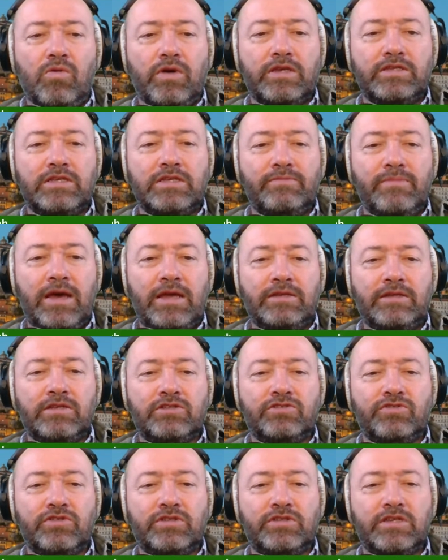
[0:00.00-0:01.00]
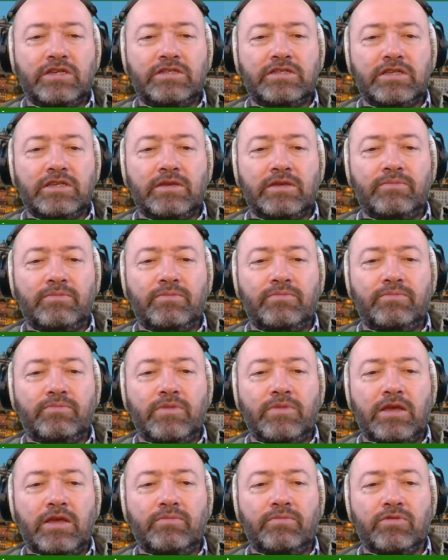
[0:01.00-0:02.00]
Is it mandatory testing
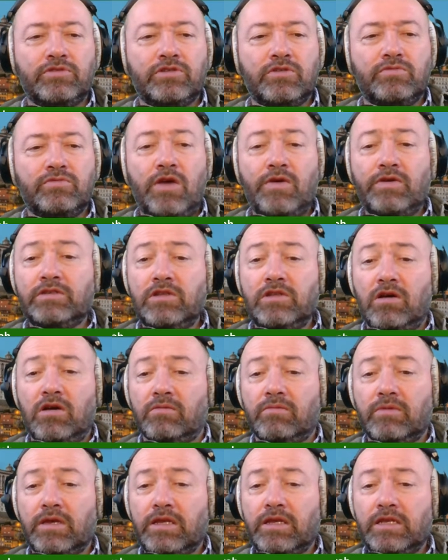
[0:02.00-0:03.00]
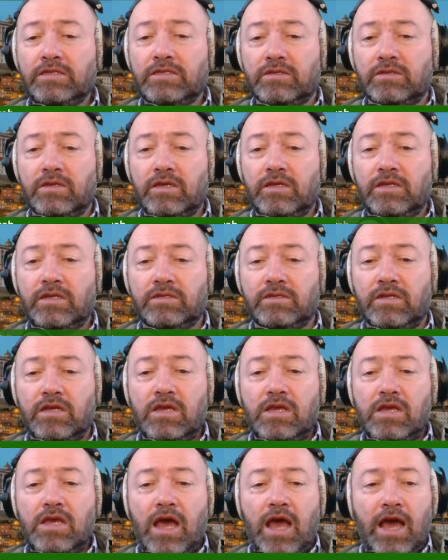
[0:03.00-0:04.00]
in Portugal? No, it's not. It isn't.
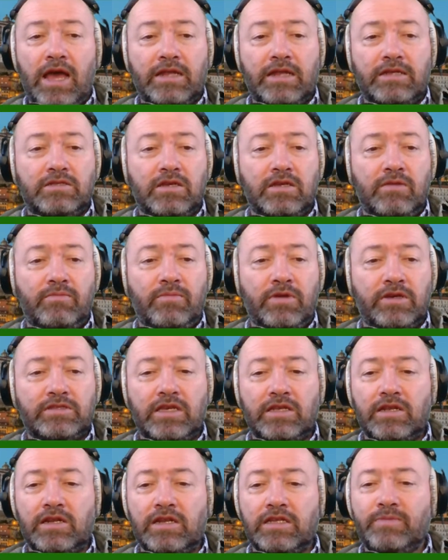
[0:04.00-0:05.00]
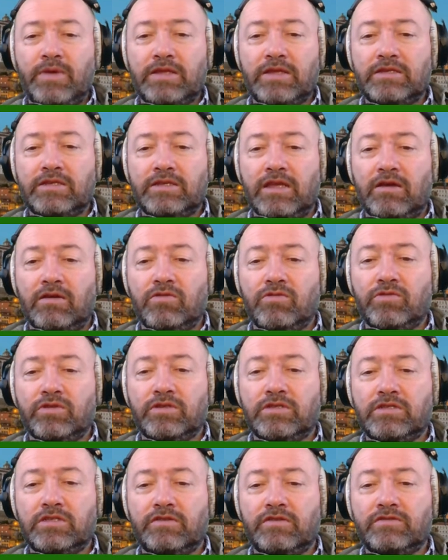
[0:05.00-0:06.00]
And my signal is better now,
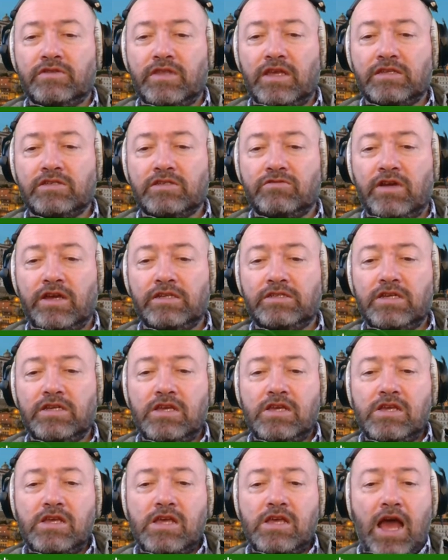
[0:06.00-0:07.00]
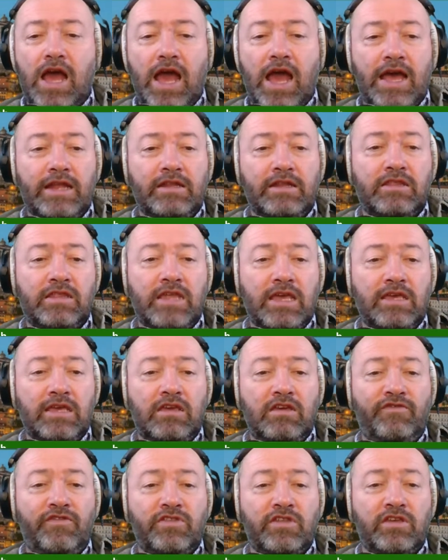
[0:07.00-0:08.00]
according to Steve. So that's great. And thank
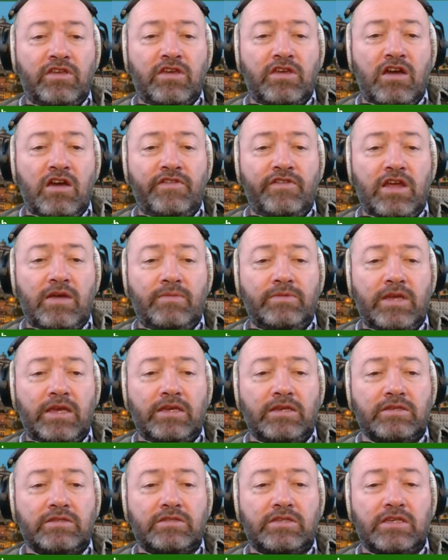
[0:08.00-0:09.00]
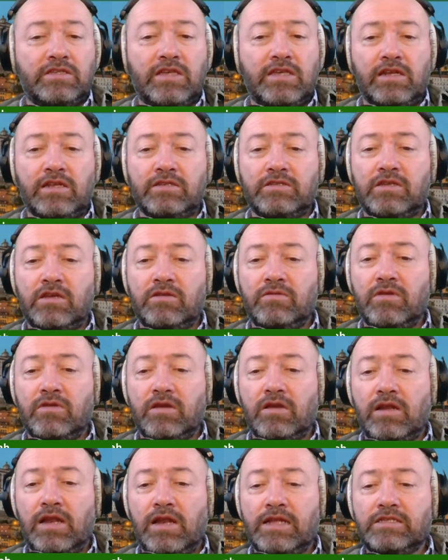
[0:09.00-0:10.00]
you for the COVID update, says Helen. So
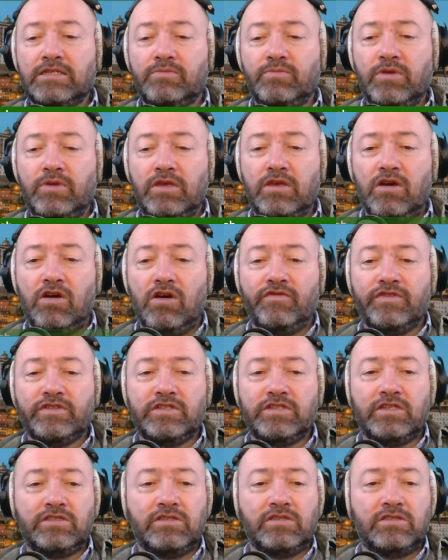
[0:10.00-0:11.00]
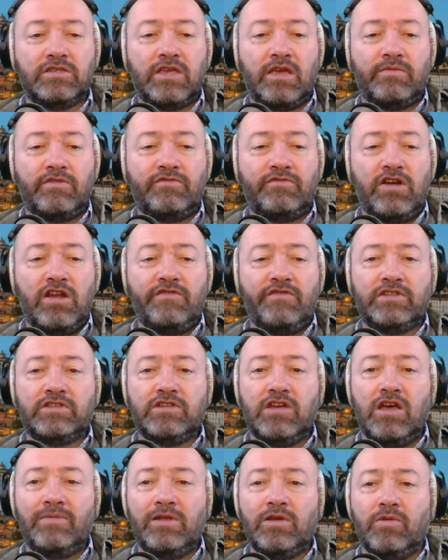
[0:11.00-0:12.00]
glad to be of assistance again. We've run over
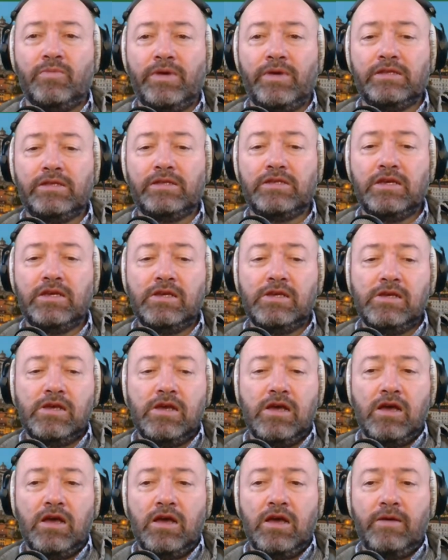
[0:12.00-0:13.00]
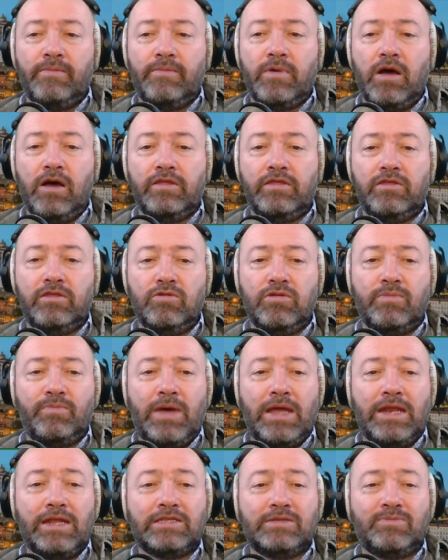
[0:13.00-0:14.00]
time a little bit. I thought the
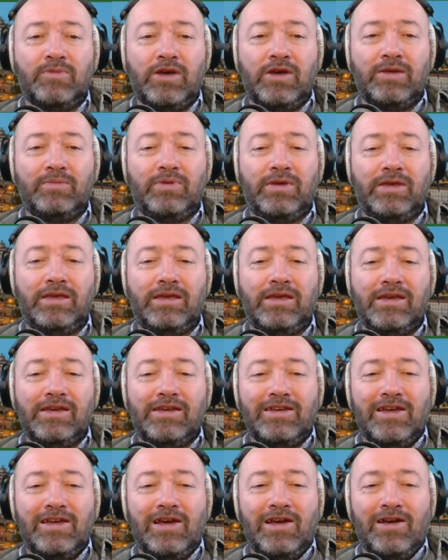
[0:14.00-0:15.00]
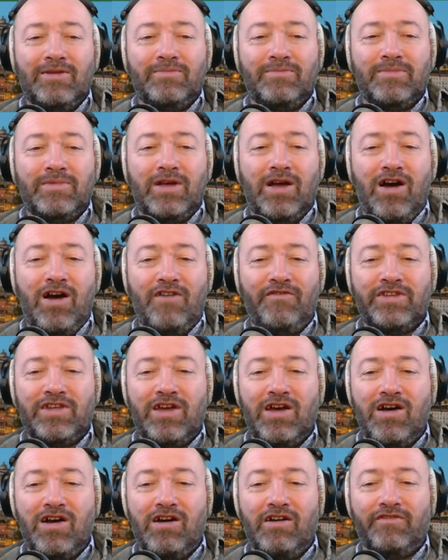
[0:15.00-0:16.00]
balance might be half
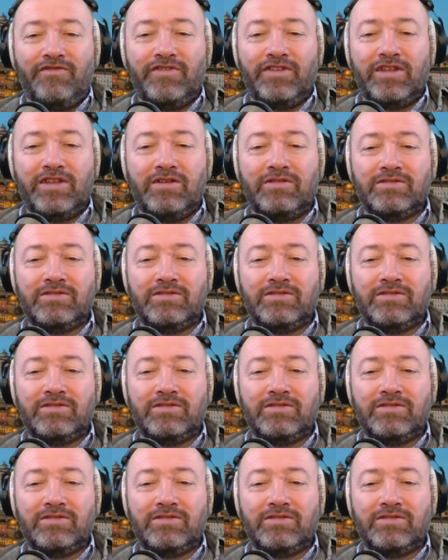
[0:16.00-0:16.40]
and half.